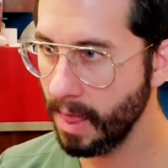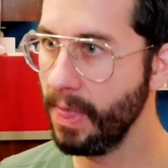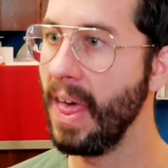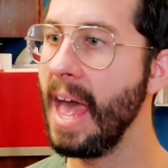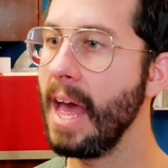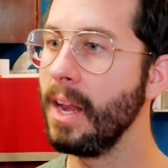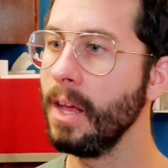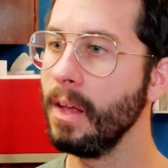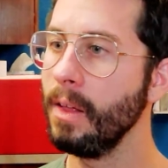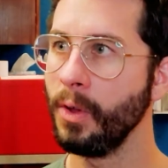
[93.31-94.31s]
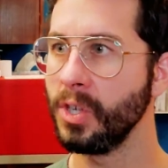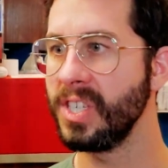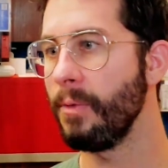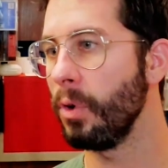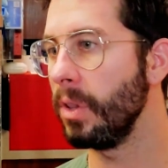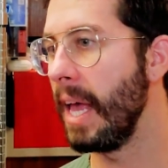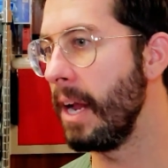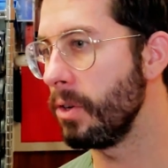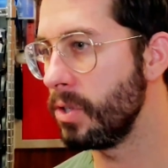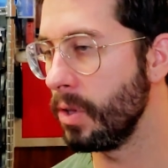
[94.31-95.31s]
then there's several
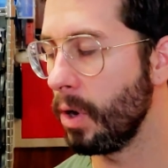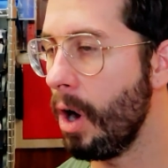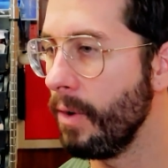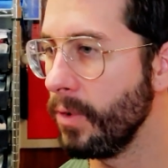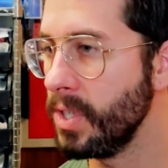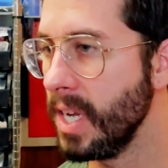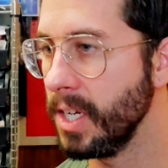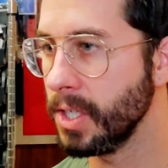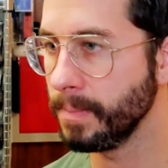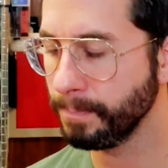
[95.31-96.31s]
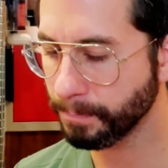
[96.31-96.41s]
layers to the conversation.